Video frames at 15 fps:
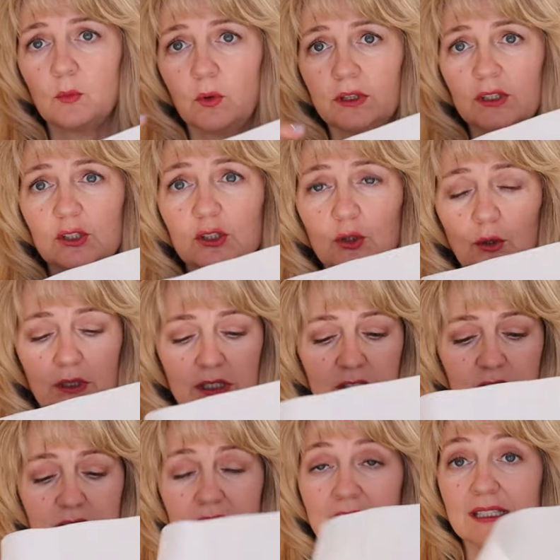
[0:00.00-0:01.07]
I'm going to shorten it
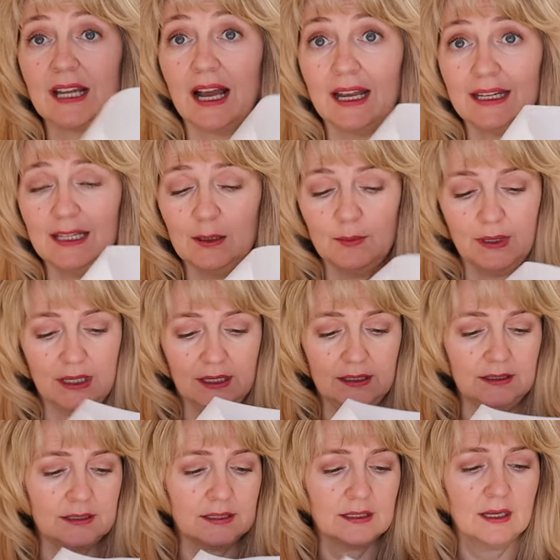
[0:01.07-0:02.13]
just a tiny bit
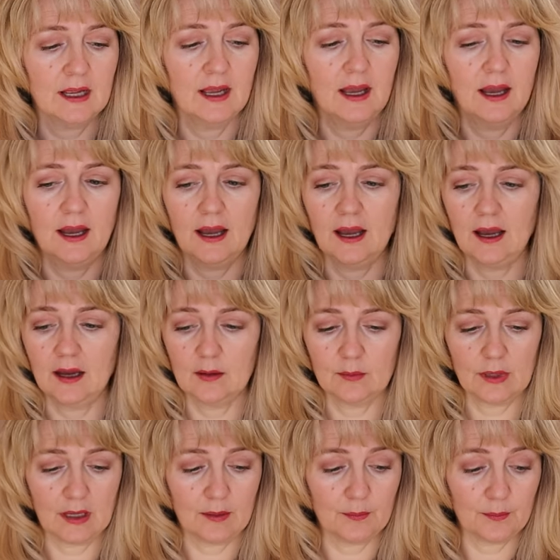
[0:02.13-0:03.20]

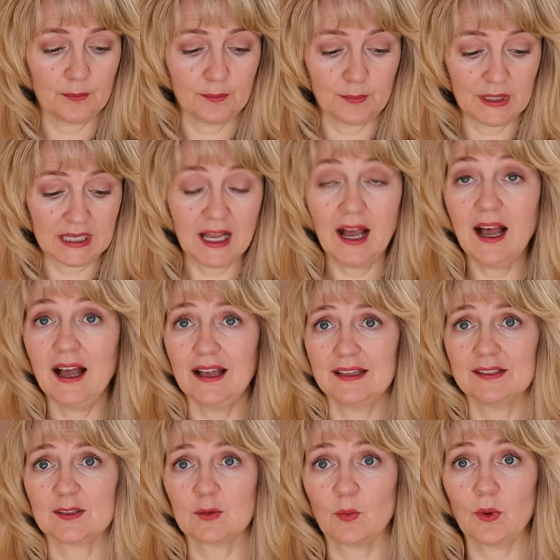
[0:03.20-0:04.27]
um,
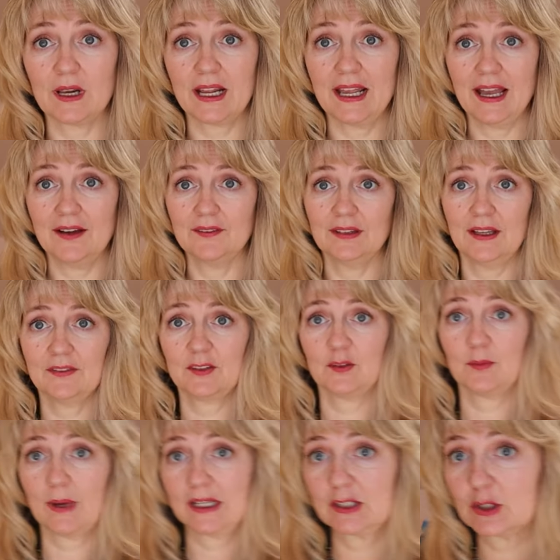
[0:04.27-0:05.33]
because what I have left of my